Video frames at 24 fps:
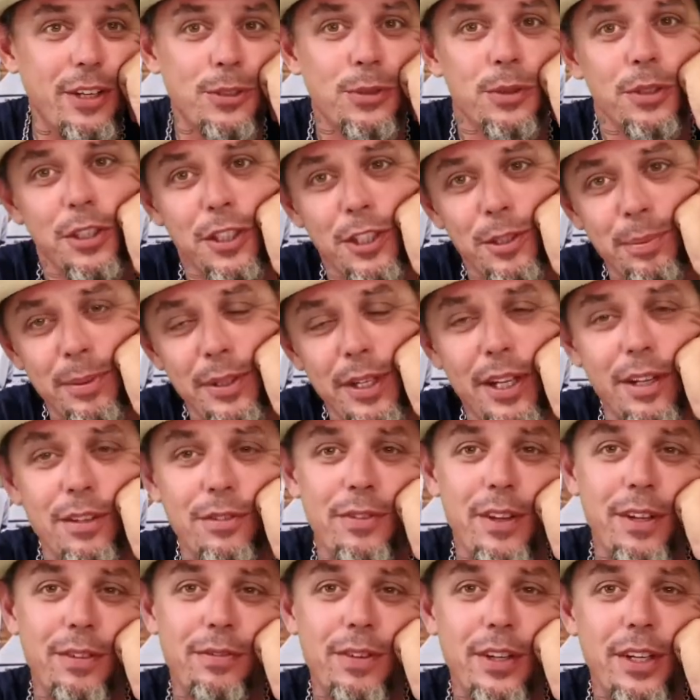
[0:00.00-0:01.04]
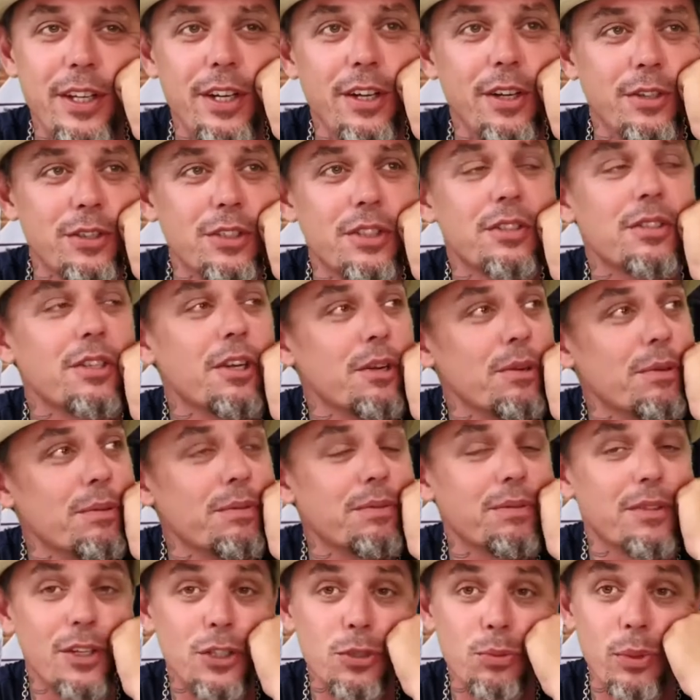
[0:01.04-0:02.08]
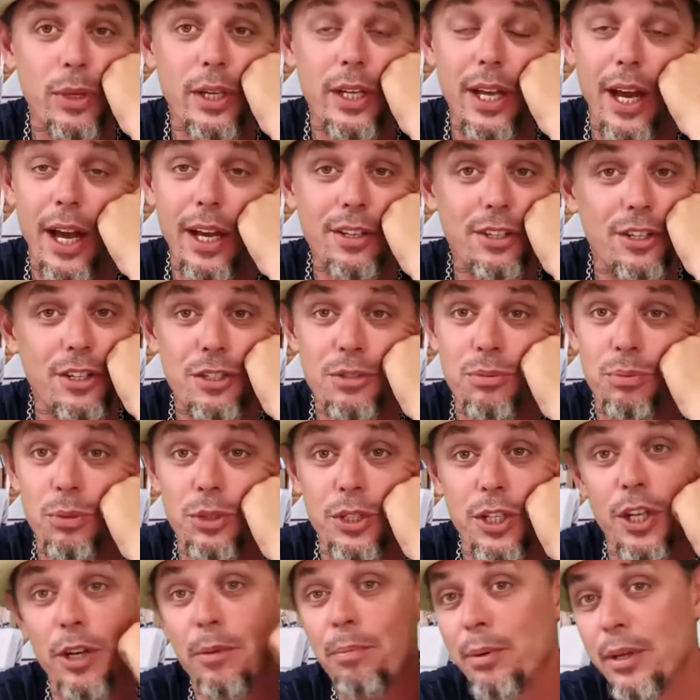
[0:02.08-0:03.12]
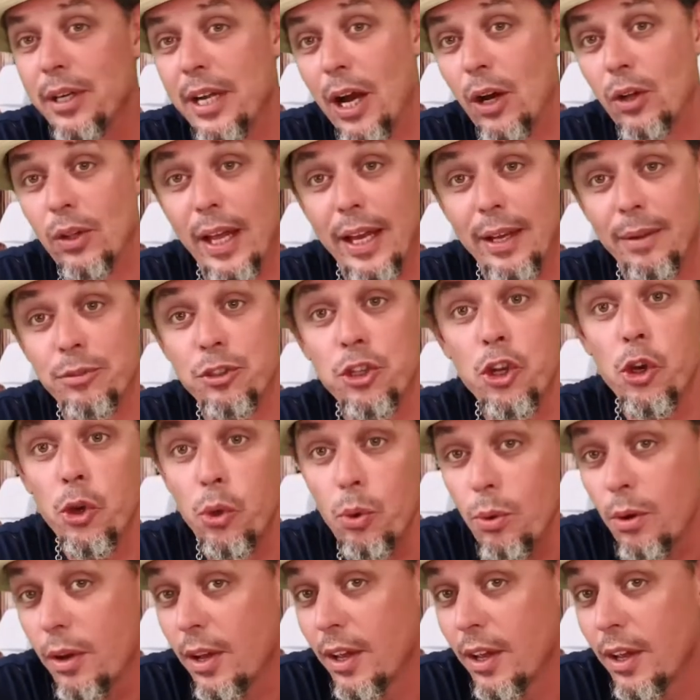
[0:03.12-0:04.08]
When are you going to put out the videos? So this week, I just was going to put out like two.